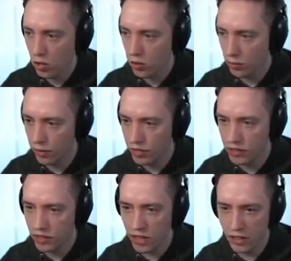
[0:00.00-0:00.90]
The fuck is the
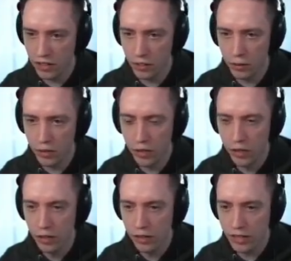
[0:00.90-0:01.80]
skeleton doing?
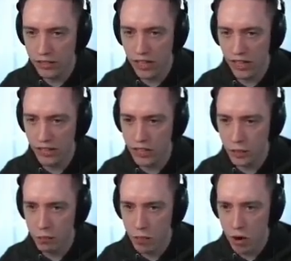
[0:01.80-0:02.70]
That skeleton just
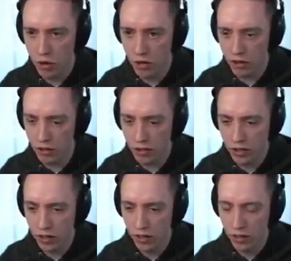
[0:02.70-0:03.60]
murdered it!
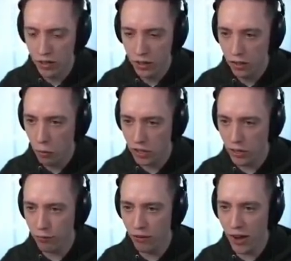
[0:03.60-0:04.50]
What
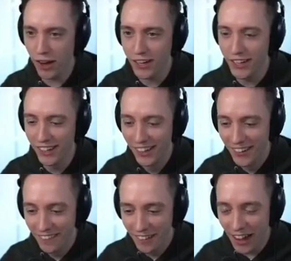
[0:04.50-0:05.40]
the
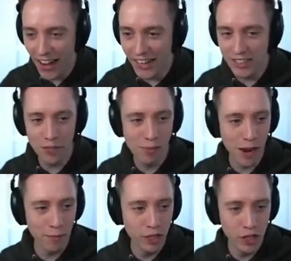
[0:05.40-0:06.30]
I did some
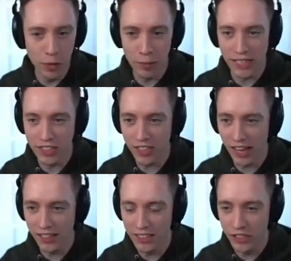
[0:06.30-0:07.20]
damage too, but that
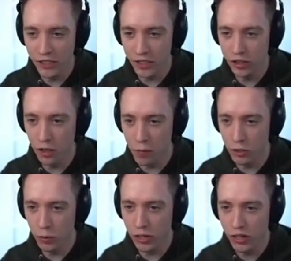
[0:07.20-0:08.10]
skeleton just did so much
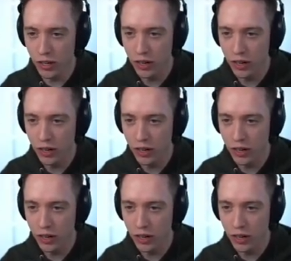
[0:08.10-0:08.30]
work!